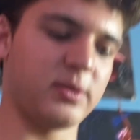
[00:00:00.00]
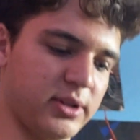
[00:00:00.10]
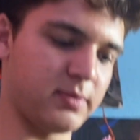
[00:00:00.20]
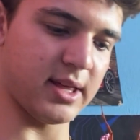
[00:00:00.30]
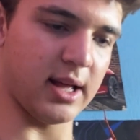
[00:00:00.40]

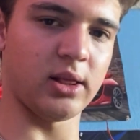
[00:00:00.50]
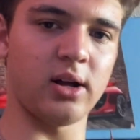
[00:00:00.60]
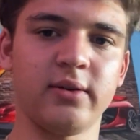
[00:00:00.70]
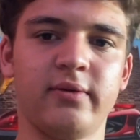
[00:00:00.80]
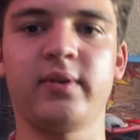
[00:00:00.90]
supposed to be that
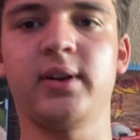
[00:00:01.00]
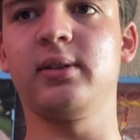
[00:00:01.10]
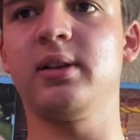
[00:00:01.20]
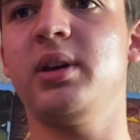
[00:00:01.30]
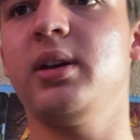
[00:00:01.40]
long of a video.
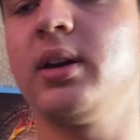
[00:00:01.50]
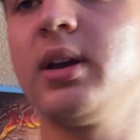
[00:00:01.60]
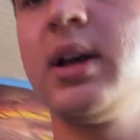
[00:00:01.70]
Let me